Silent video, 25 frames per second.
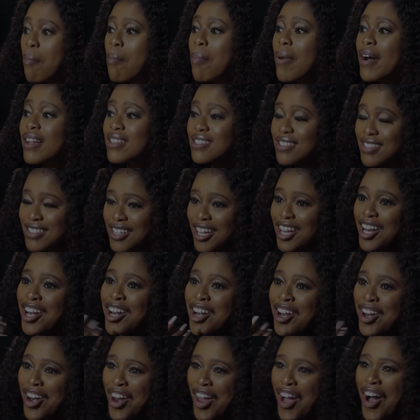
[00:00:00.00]
But the
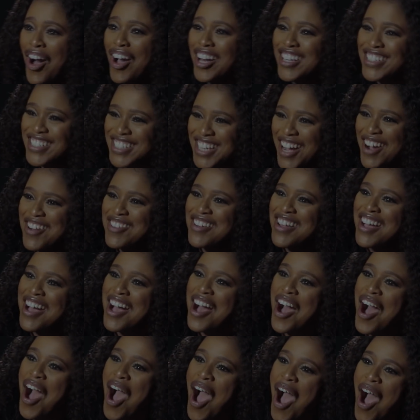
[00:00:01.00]
lockdown
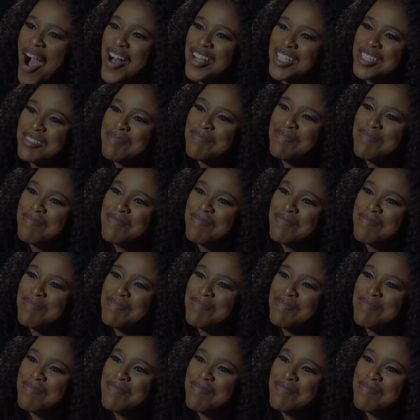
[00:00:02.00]
has